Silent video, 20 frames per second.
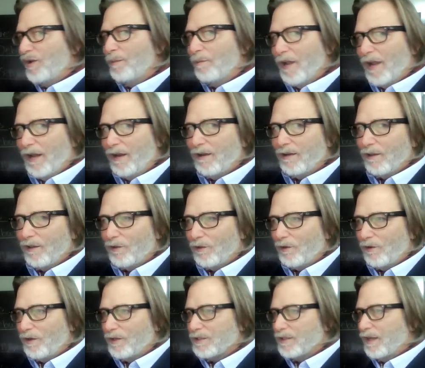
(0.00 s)
men. The
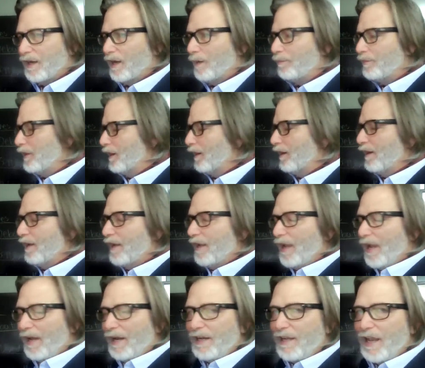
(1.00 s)
third is not up here.
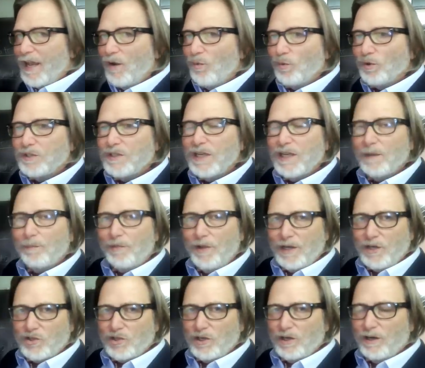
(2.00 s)
And again, we'll take a
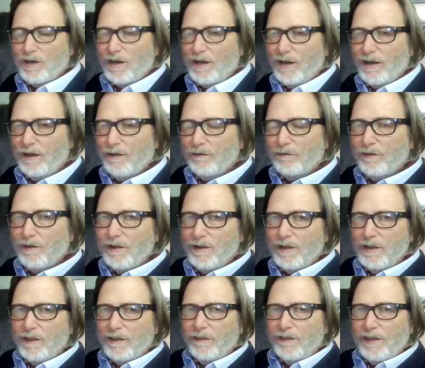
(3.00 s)
picture of
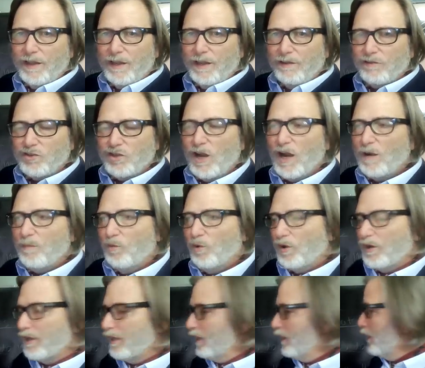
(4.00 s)
the
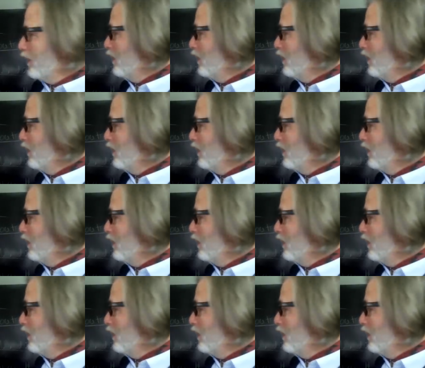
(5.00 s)
chalkboard here